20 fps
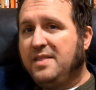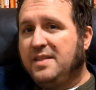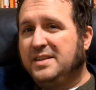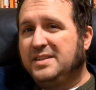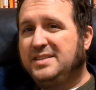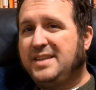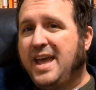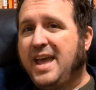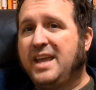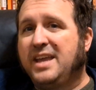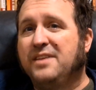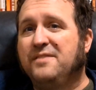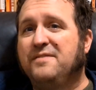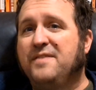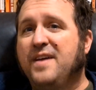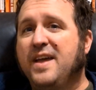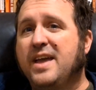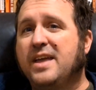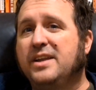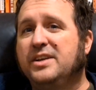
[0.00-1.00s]
then take
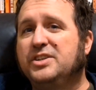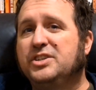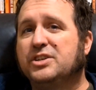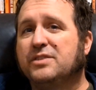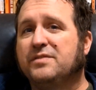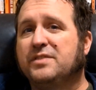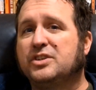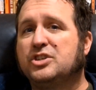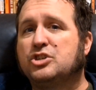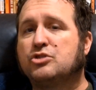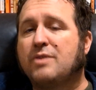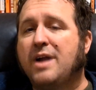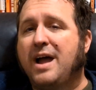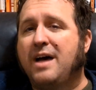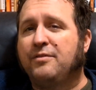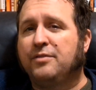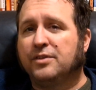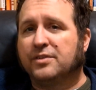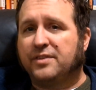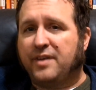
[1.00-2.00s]
advantage of the
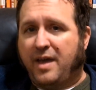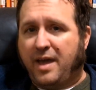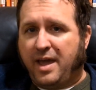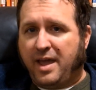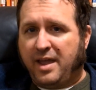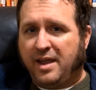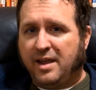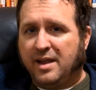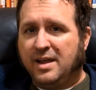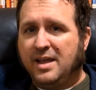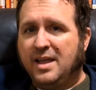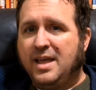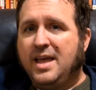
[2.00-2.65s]
travel day